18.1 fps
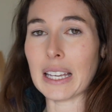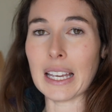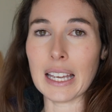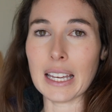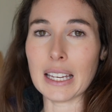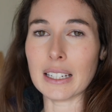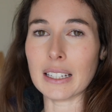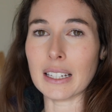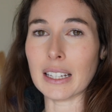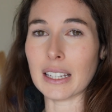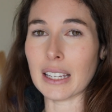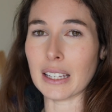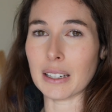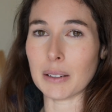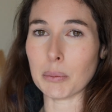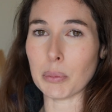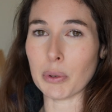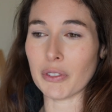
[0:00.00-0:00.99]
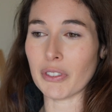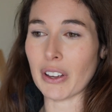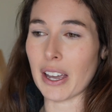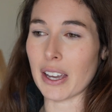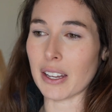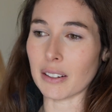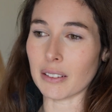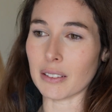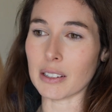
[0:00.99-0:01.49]
and it can
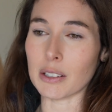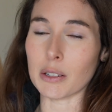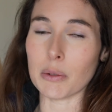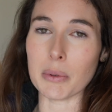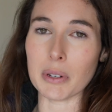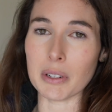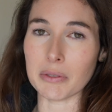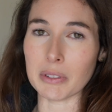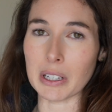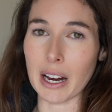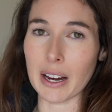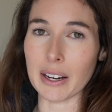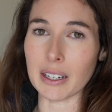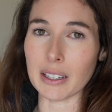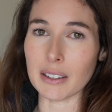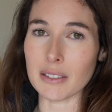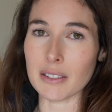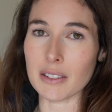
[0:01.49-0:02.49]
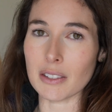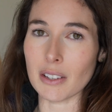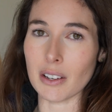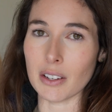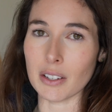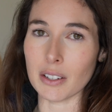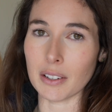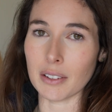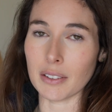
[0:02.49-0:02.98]
provide a little bit of guidance
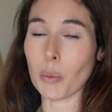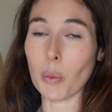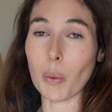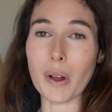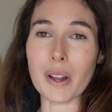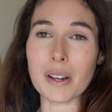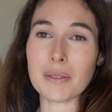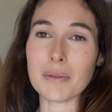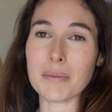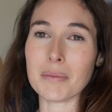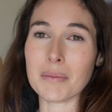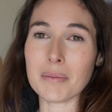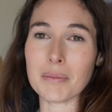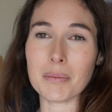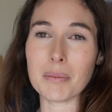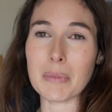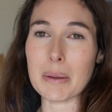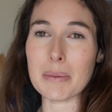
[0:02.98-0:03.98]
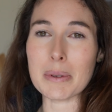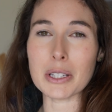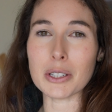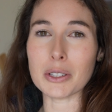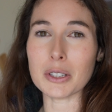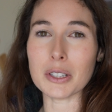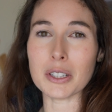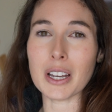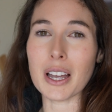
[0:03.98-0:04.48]
on what maybe to
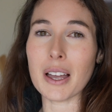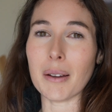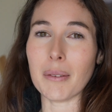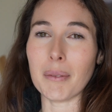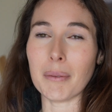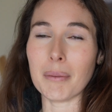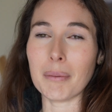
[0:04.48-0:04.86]
look up.